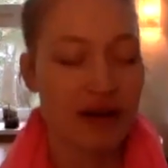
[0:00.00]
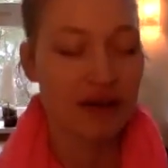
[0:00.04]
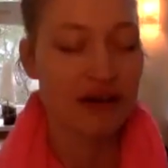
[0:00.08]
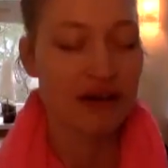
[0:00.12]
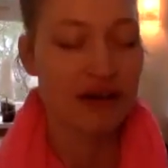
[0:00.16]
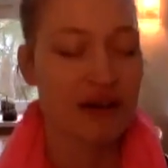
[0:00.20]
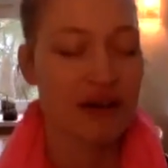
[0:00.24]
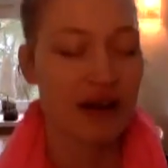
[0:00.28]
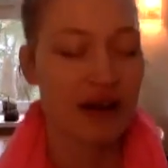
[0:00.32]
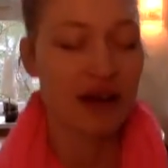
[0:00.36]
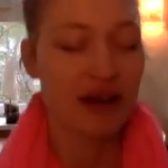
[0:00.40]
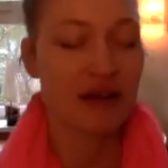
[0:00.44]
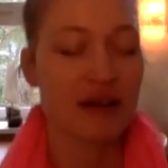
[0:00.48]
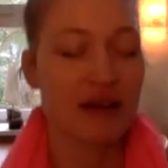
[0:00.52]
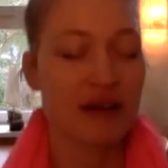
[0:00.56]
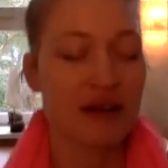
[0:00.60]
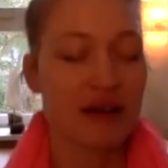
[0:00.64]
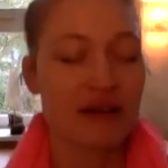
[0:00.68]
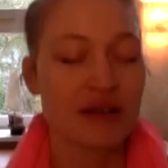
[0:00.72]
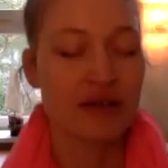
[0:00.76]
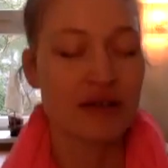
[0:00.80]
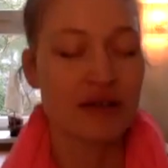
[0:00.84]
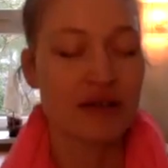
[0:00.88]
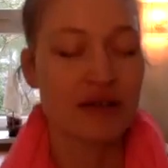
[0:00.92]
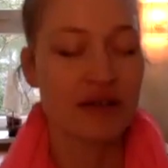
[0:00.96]

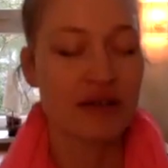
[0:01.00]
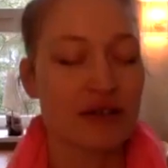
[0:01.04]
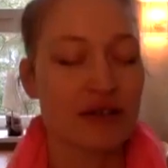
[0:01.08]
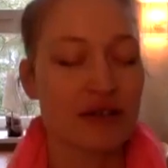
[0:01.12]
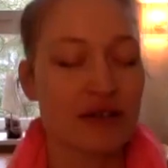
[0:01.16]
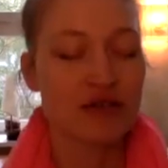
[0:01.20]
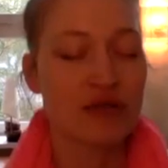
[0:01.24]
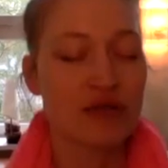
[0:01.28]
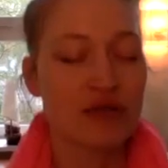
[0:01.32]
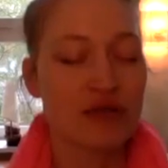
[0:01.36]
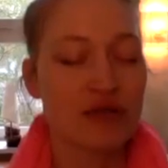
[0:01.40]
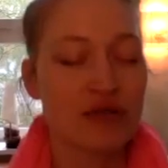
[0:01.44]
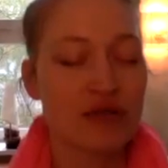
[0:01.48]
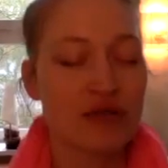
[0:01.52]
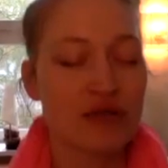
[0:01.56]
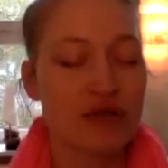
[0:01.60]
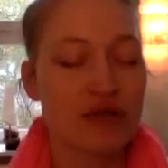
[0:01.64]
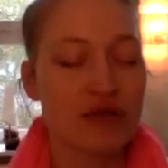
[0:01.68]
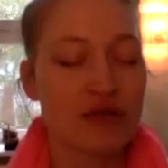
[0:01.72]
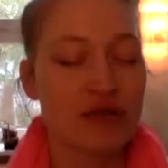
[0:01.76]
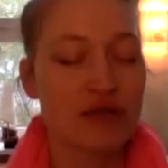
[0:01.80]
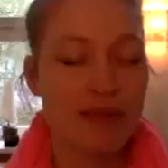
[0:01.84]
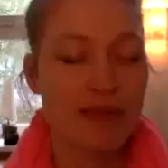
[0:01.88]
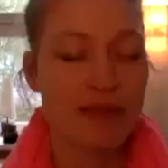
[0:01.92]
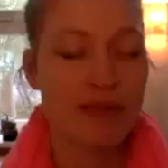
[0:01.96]
Taking this trauma
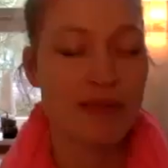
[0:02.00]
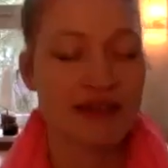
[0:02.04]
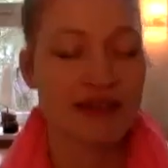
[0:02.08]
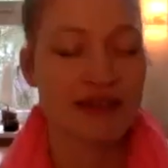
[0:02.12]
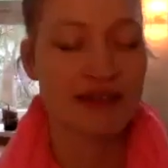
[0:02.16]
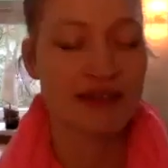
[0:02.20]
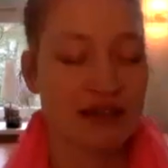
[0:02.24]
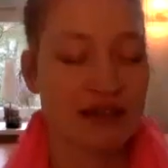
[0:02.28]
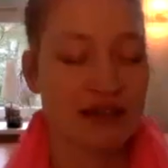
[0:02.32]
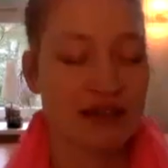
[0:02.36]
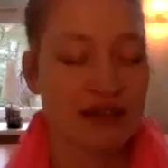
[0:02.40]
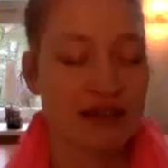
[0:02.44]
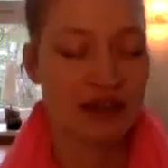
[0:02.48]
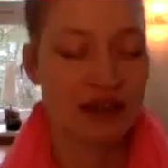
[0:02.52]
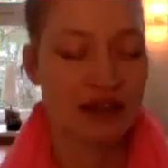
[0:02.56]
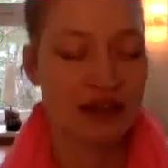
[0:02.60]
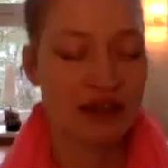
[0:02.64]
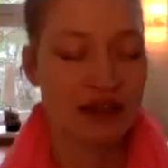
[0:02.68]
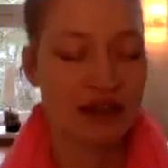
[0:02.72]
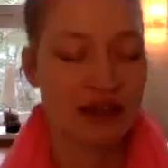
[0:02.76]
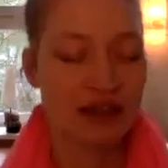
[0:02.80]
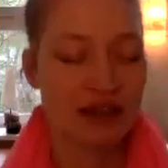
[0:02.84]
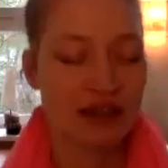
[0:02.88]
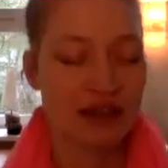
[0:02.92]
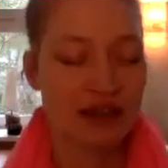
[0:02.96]

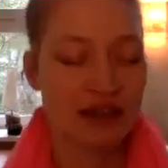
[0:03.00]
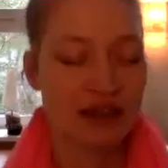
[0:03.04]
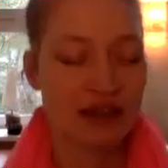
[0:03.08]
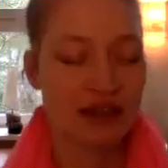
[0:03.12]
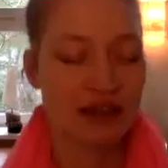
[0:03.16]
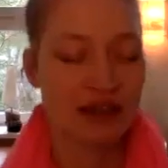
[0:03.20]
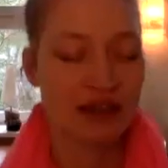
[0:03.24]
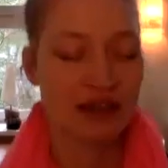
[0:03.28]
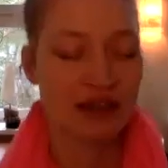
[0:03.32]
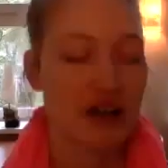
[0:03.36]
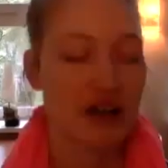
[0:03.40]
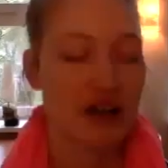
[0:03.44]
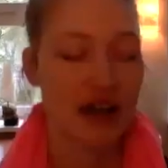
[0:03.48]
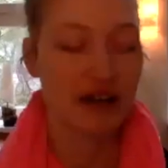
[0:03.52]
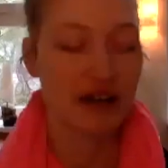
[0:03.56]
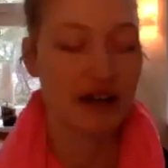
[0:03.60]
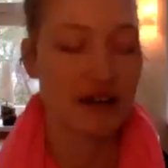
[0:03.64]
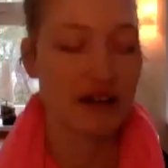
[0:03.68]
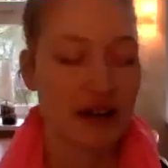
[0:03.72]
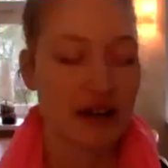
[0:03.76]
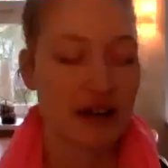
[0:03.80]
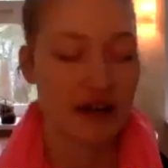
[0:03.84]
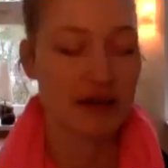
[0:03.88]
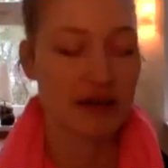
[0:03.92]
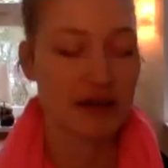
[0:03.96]
medicine of
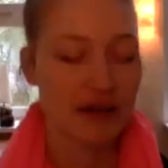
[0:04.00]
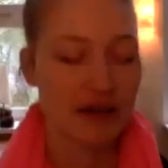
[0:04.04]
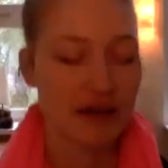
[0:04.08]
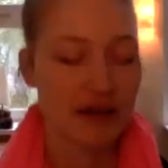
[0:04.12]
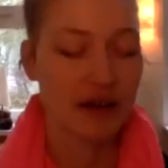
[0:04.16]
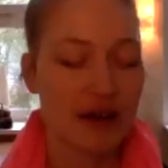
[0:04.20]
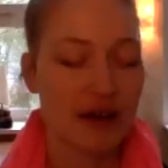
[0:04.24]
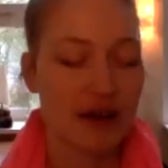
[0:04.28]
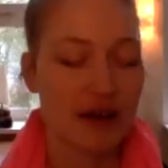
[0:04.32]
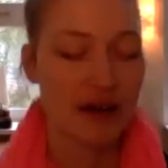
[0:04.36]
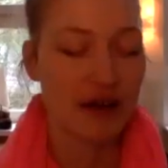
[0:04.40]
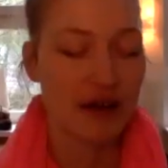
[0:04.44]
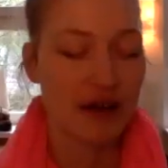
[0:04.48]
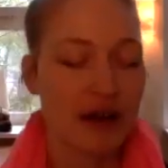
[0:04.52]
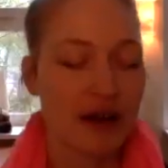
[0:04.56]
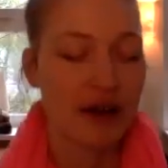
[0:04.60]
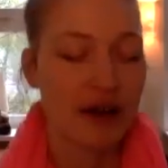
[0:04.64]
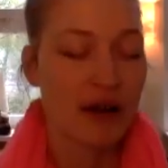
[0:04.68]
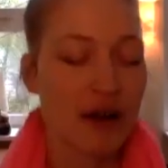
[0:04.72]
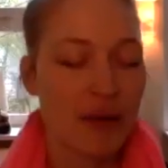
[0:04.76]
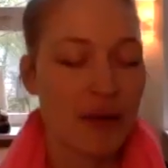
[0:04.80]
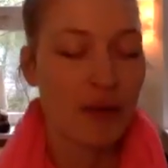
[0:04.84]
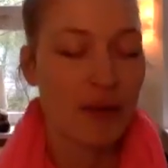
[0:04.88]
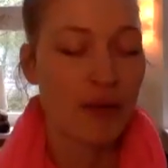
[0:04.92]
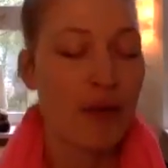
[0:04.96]
shaking
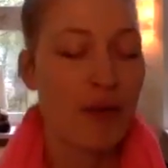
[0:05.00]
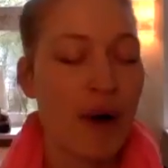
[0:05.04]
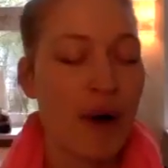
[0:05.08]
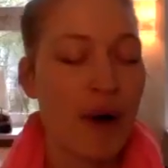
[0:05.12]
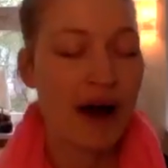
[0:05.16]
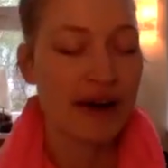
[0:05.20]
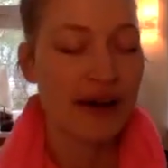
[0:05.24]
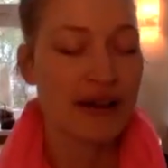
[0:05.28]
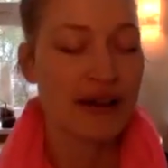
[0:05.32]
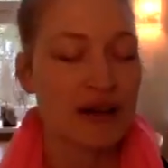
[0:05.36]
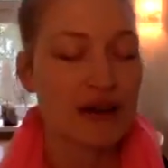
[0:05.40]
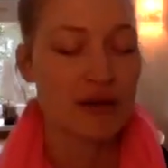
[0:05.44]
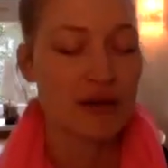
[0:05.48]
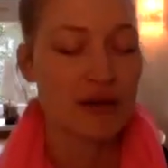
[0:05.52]
while